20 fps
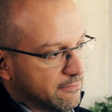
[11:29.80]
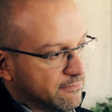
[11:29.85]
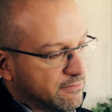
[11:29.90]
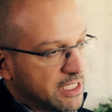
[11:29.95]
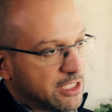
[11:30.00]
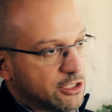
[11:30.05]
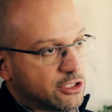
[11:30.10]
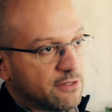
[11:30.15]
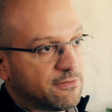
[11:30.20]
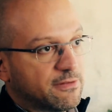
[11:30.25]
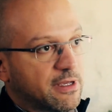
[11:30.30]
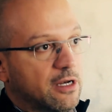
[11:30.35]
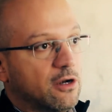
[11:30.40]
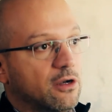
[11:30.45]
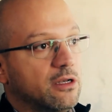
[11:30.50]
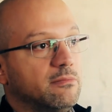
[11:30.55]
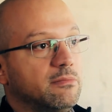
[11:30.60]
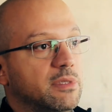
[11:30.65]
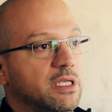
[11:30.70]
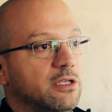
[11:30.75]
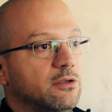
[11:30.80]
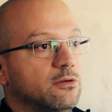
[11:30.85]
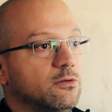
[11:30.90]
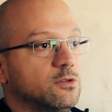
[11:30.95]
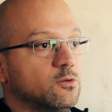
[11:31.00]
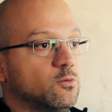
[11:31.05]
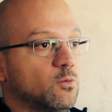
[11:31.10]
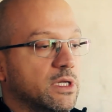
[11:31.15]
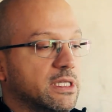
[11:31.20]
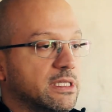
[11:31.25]
VHF can only be
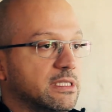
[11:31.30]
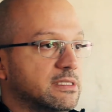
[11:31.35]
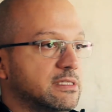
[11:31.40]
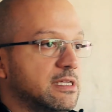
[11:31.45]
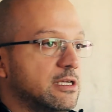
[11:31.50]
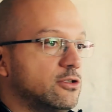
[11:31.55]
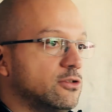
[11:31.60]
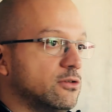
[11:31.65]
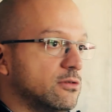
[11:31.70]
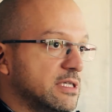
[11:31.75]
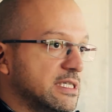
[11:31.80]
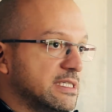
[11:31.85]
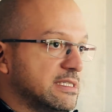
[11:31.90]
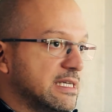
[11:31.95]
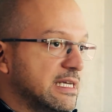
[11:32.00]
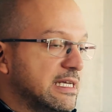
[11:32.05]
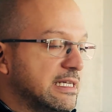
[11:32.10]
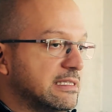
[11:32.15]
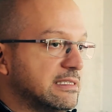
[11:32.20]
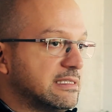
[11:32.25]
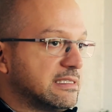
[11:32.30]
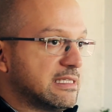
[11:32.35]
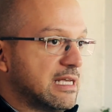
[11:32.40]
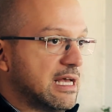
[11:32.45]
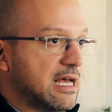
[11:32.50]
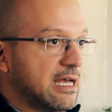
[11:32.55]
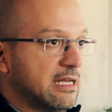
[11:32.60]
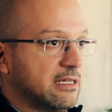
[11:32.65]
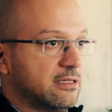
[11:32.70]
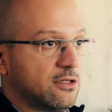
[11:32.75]
used when the station is
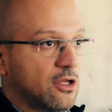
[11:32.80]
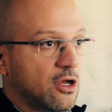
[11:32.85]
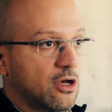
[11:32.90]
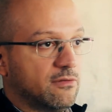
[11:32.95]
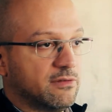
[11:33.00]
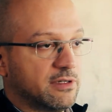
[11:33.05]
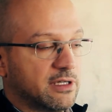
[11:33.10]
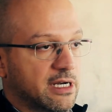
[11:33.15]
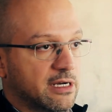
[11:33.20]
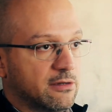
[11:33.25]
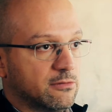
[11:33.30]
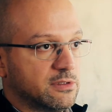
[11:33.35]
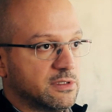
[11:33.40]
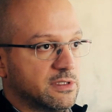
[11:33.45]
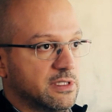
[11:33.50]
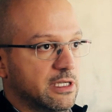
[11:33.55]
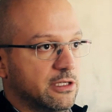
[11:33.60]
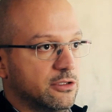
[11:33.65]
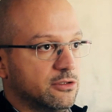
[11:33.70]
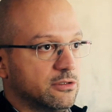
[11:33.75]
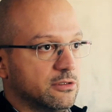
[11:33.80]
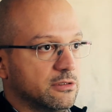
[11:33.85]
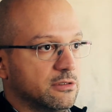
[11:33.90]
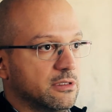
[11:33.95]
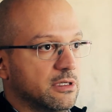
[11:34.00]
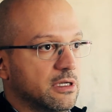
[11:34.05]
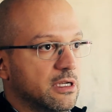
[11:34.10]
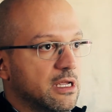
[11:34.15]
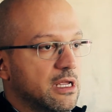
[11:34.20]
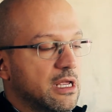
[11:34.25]
inside of a ground station.
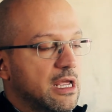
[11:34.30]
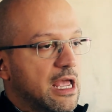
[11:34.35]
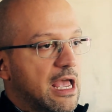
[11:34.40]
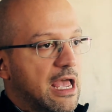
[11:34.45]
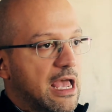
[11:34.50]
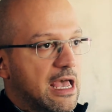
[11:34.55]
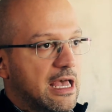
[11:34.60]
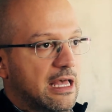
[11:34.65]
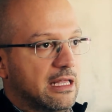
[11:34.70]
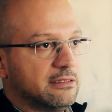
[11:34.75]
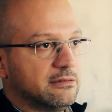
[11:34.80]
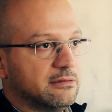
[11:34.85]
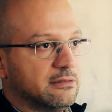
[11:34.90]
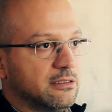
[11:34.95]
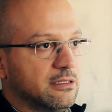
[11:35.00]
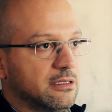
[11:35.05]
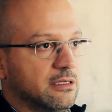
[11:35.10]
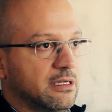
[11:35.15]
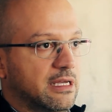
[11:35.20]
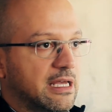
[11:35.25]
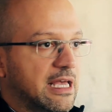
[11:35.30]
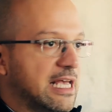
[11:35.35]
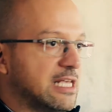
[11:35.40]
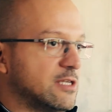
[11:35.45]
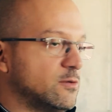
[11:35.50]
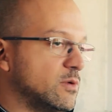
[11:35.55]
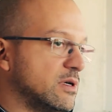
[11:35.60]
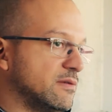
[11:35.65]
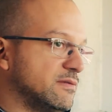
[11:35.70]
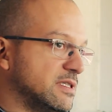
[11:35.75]
And
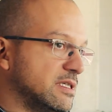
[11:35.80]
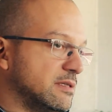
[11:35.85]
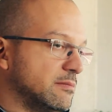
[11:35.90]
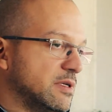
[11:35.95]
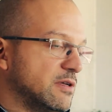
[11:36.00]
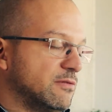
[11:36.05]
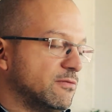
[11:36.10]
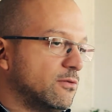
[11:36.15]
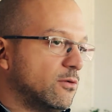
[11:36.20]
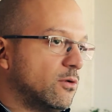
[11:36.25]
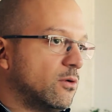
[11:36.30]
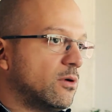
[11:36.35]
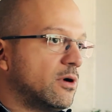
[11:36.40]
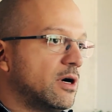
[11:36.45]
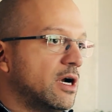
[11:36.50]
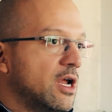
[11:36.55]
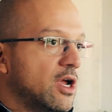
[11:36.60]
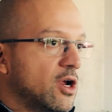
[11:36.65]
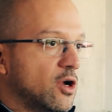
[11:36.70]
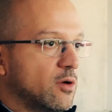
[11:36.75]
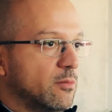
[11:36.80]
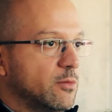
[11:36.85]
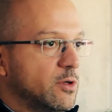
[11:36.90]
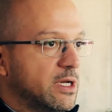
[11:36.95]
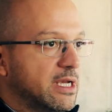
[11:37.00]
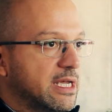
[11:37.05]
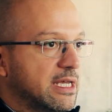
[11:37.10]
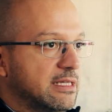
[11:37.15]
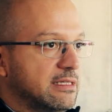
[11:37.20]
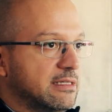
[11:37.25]
as we have seen before,
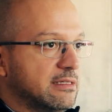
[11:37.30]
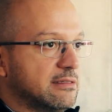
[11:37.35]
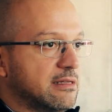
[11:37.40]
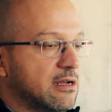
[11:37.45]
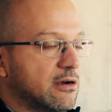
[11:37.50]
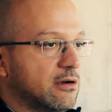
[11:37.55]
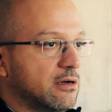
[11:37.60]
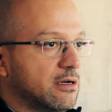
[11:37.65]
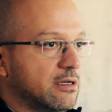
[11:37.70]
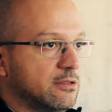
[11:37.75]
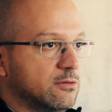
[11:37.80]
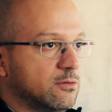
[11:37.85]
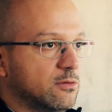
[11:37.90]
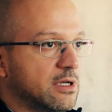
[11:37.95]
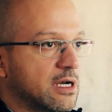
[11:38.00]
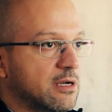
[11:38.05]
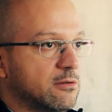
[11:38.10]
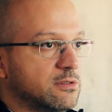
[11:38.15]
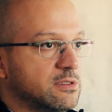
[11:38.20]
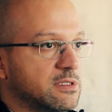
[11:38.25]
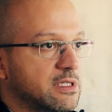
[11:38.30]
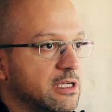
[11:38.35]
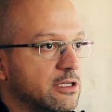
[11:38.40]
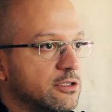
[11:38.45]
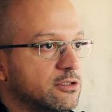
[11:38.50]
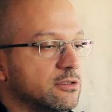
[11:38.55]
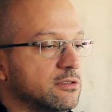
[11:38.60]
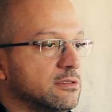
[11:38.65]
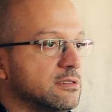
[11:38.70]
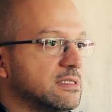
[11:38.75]
communicating directly to ground
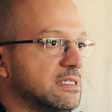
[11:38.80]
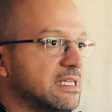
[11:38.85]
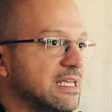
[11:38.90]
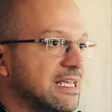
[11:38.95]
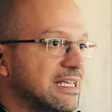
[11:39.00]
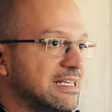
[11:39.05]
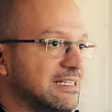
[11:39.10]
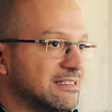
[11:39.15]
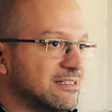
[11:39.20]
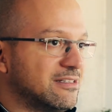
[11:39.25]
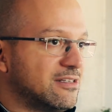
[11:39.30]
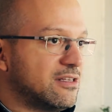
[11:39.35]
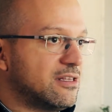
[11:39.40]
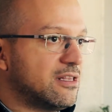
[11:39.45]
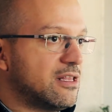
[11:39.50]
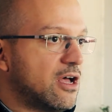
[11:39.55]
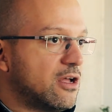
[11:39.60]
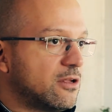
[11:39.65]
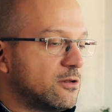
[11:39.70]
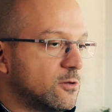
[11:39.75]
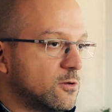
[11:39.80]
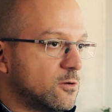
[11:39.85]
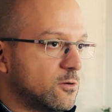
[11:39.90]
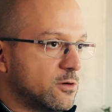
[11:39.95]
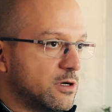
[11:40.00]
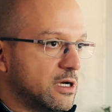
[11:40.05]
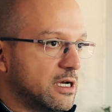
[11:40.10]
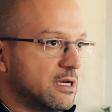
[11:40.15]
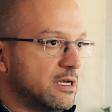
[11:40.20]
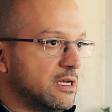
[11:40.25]
stations is not
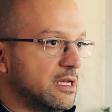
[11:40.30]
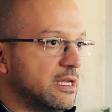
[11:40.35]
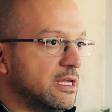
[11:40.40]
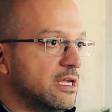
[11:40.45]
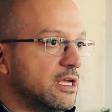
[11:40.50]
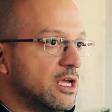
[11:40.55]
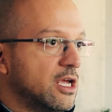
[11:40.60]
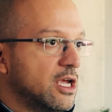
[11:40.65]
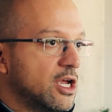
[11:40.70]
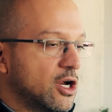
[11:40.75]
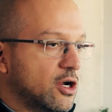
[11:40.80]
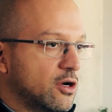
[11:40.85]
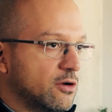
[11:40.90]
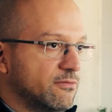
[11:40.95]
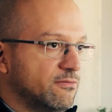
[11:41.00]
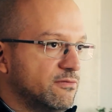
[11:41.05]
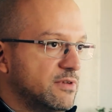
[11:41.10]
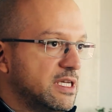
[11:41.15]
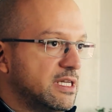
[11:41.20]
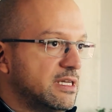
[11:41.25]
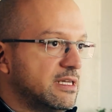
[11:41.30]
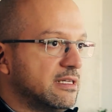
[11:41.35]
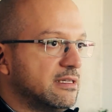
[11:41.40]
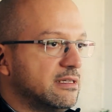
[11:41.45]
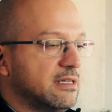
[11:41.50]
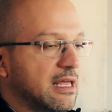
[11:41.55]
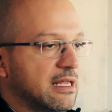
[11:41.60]
really convenient,